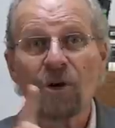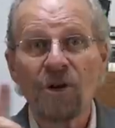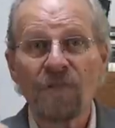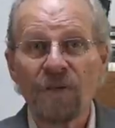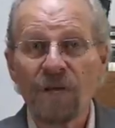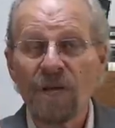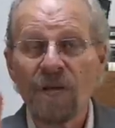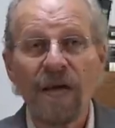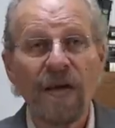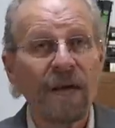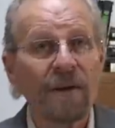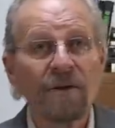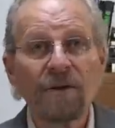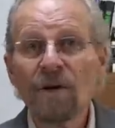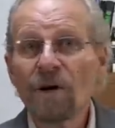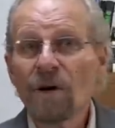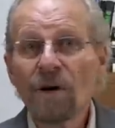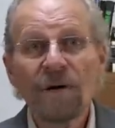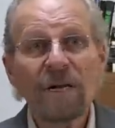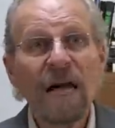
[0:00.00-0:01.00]
of the King
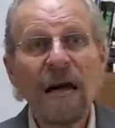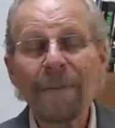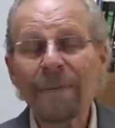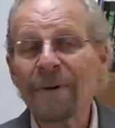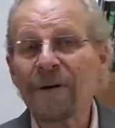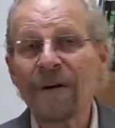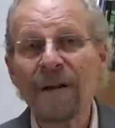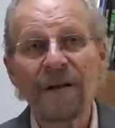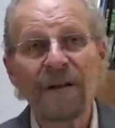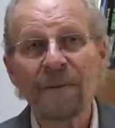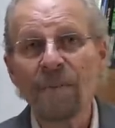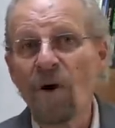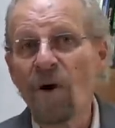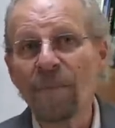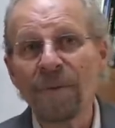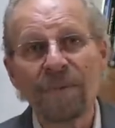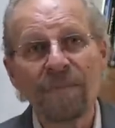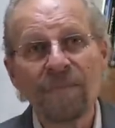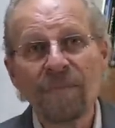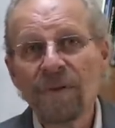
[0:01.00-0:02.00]
could happen at any
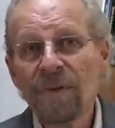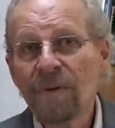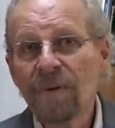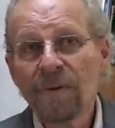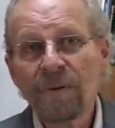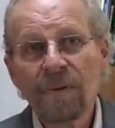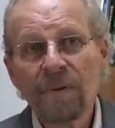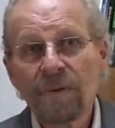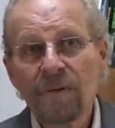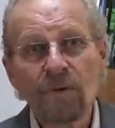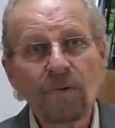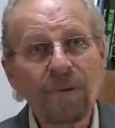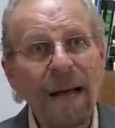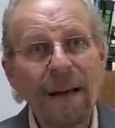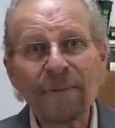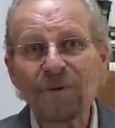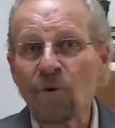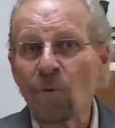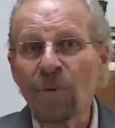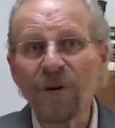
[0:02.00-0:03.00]
moment. The
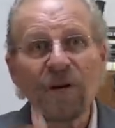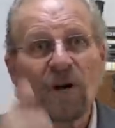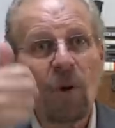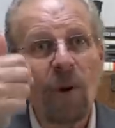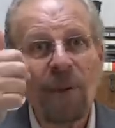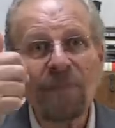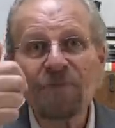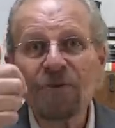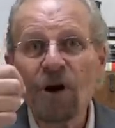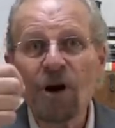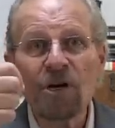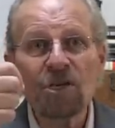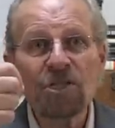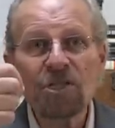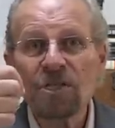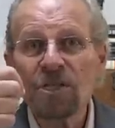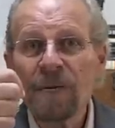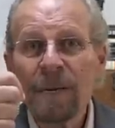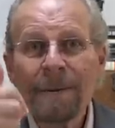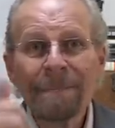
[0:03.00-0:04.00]
rapture, we go up
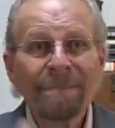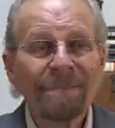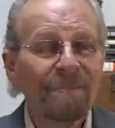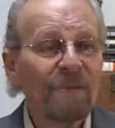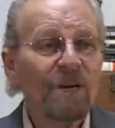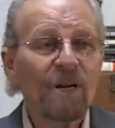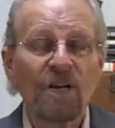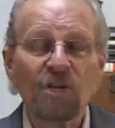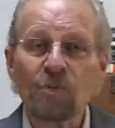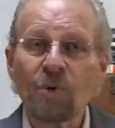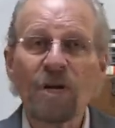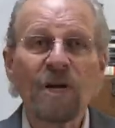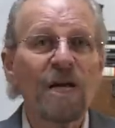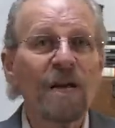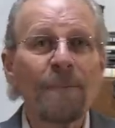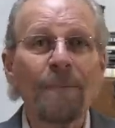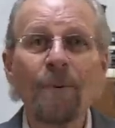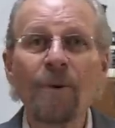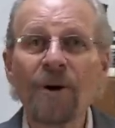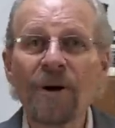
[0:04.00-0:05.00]
first because we're
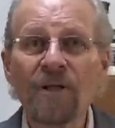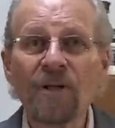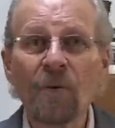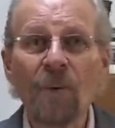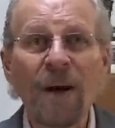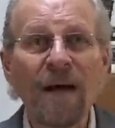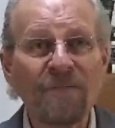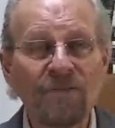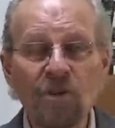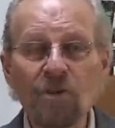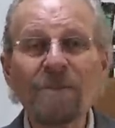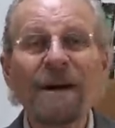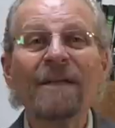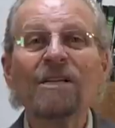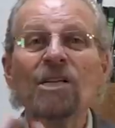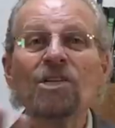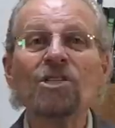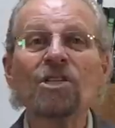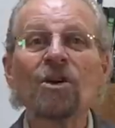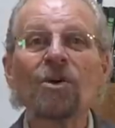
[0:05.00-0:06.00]
not appointed to wrath. You may
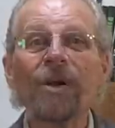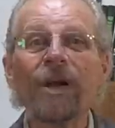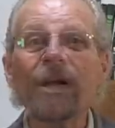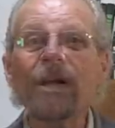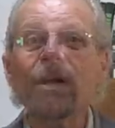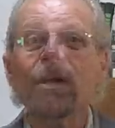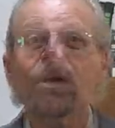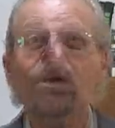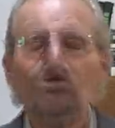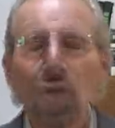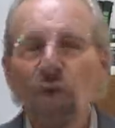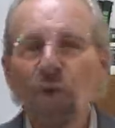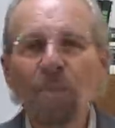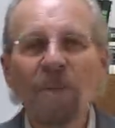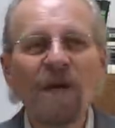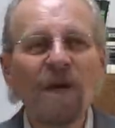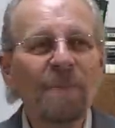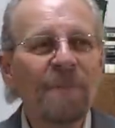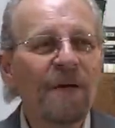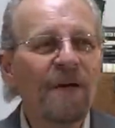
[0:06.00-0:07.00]
disagree. You
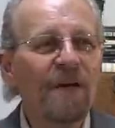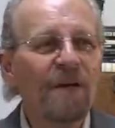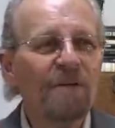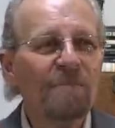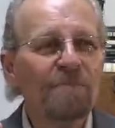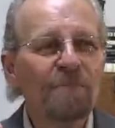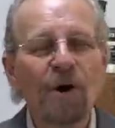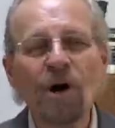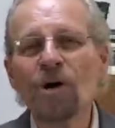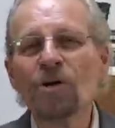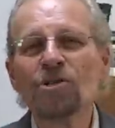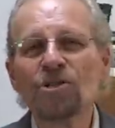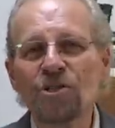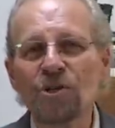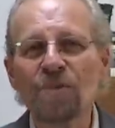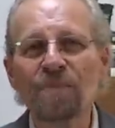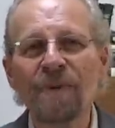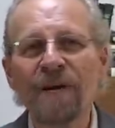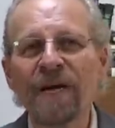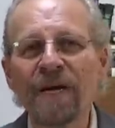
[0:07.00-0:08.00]
may be post
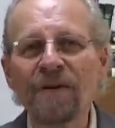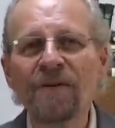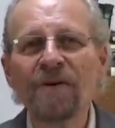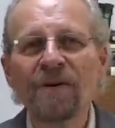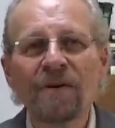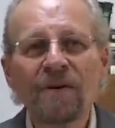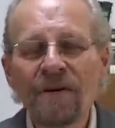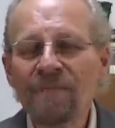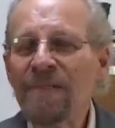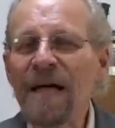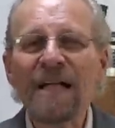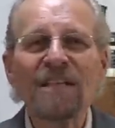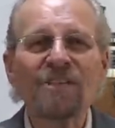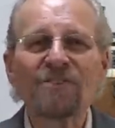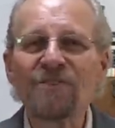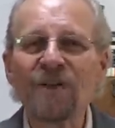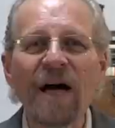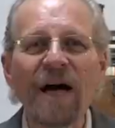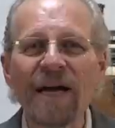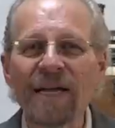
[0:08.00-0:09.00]
or mid. That's
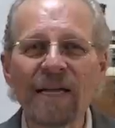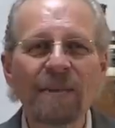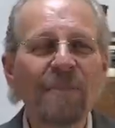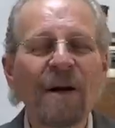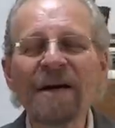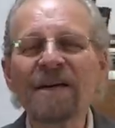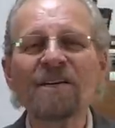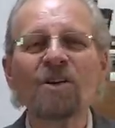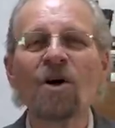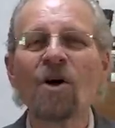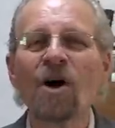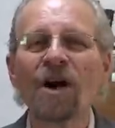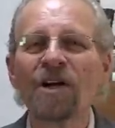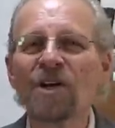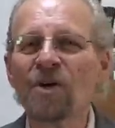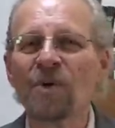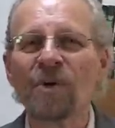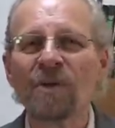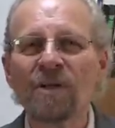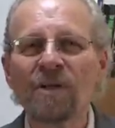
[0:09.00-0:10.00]
fine. I'm not going to
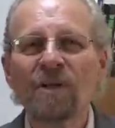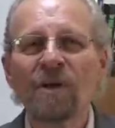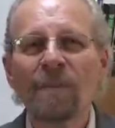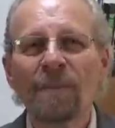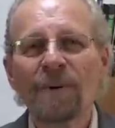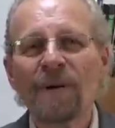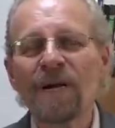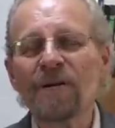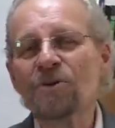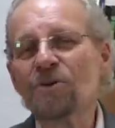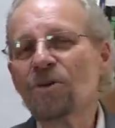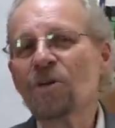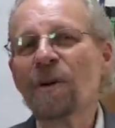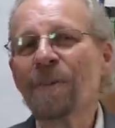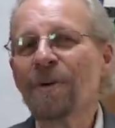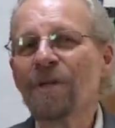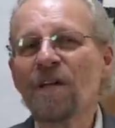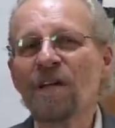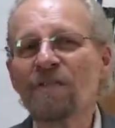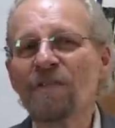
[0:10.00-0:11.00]
argue it. But I truly
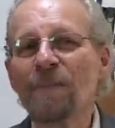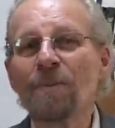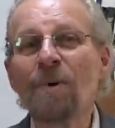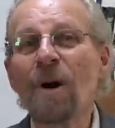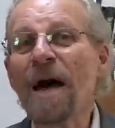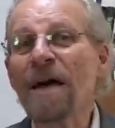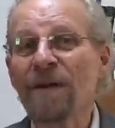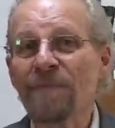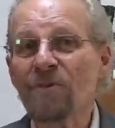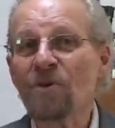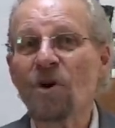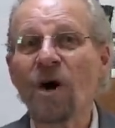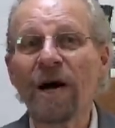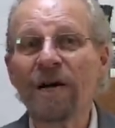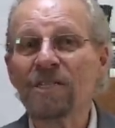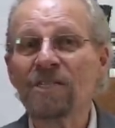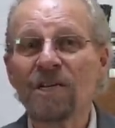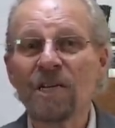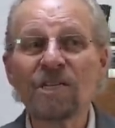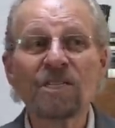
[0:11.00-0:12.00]
believe the bride of
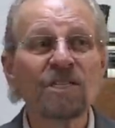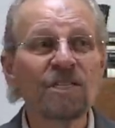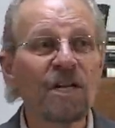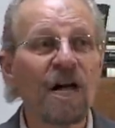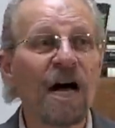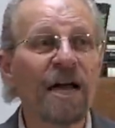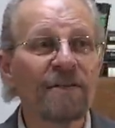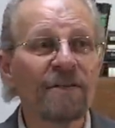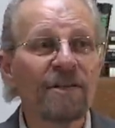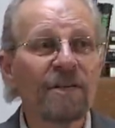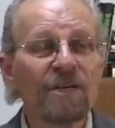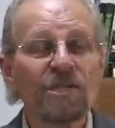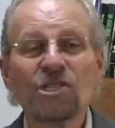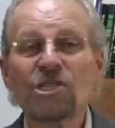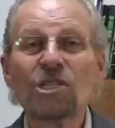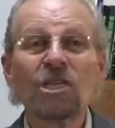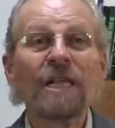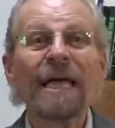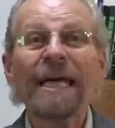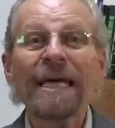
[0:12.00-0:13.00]
Christ is not
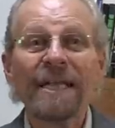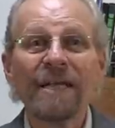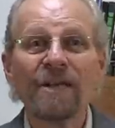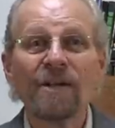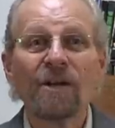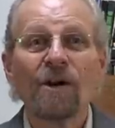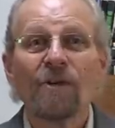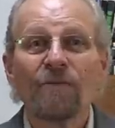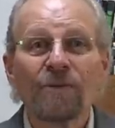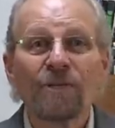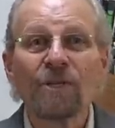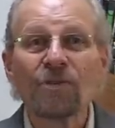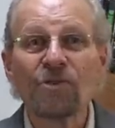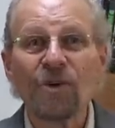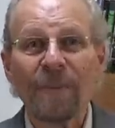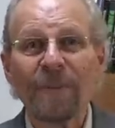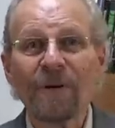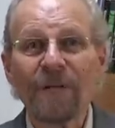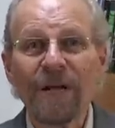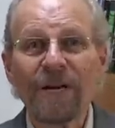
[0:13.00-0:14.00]
slated for the
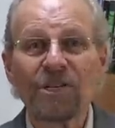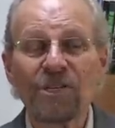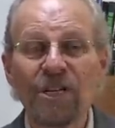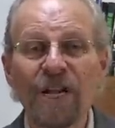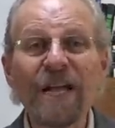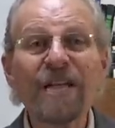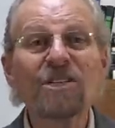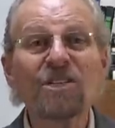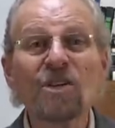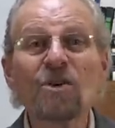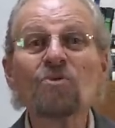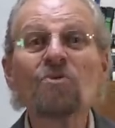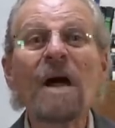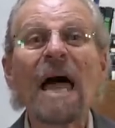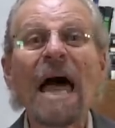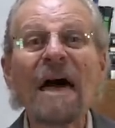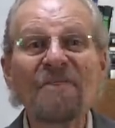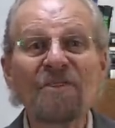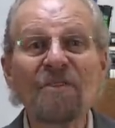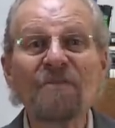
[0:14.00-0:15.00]
tribulation. It's the
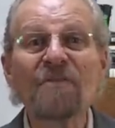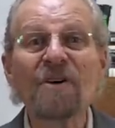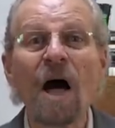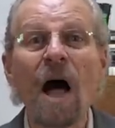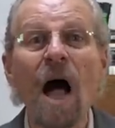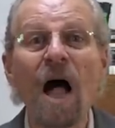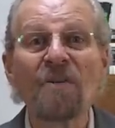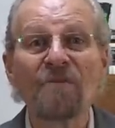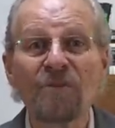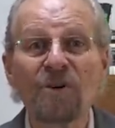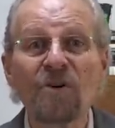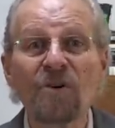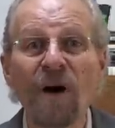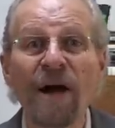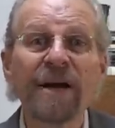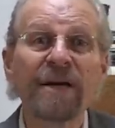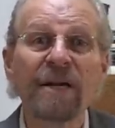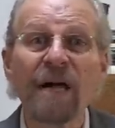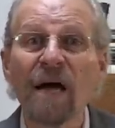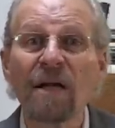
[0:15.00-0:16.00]
wrath of God, for
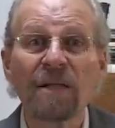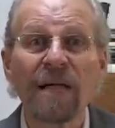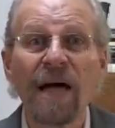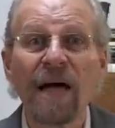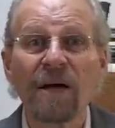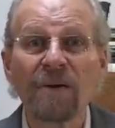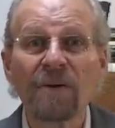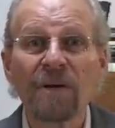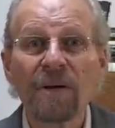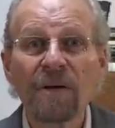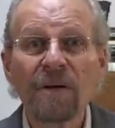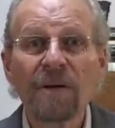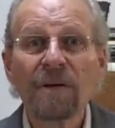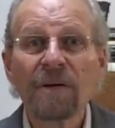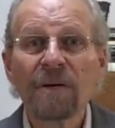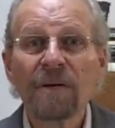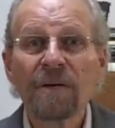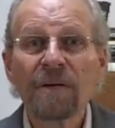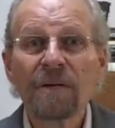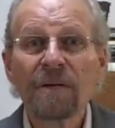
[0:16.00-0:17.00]
crying out loud.
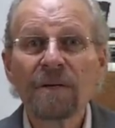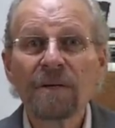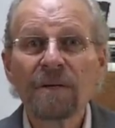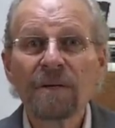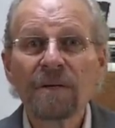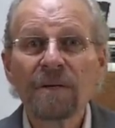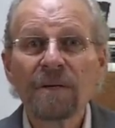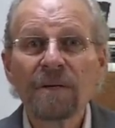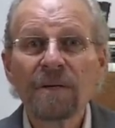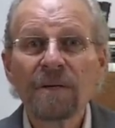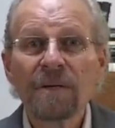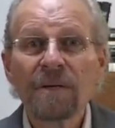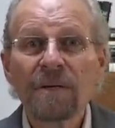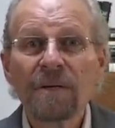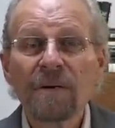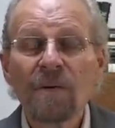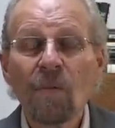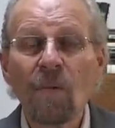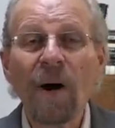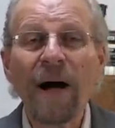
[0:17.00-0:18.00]

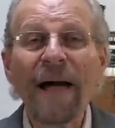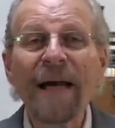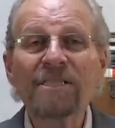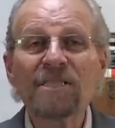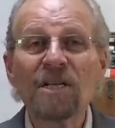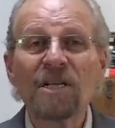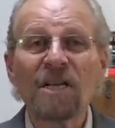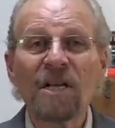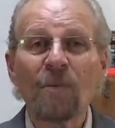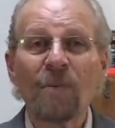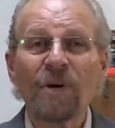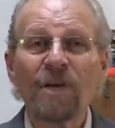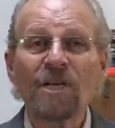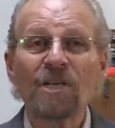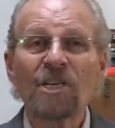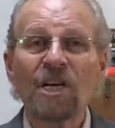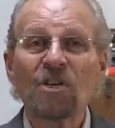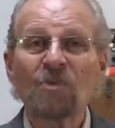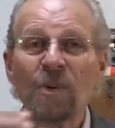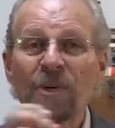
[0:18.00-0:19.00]
Why is it that when he
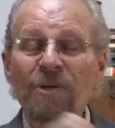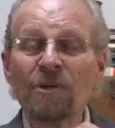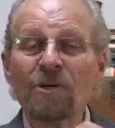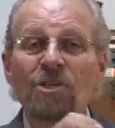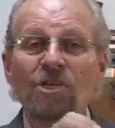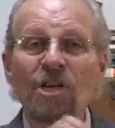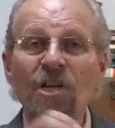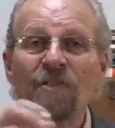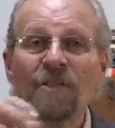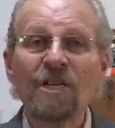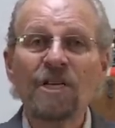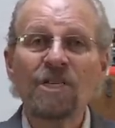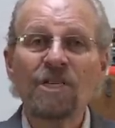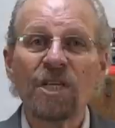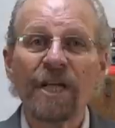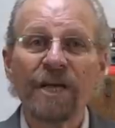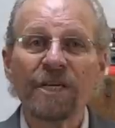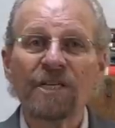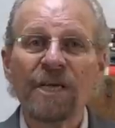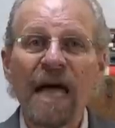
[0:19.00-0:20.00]
says, when you see these
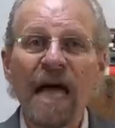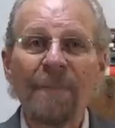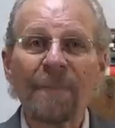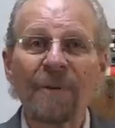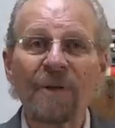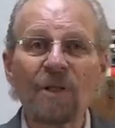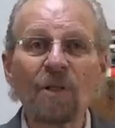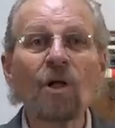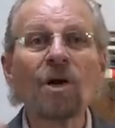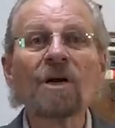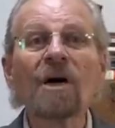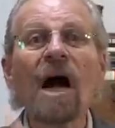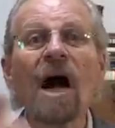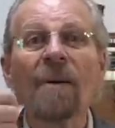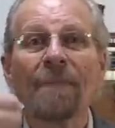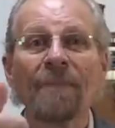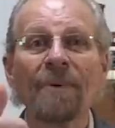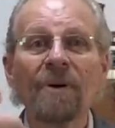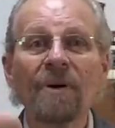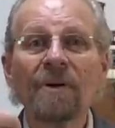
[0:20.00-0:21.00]
things happen, look
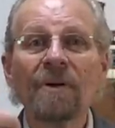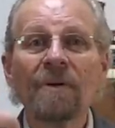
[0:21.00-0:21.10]
up?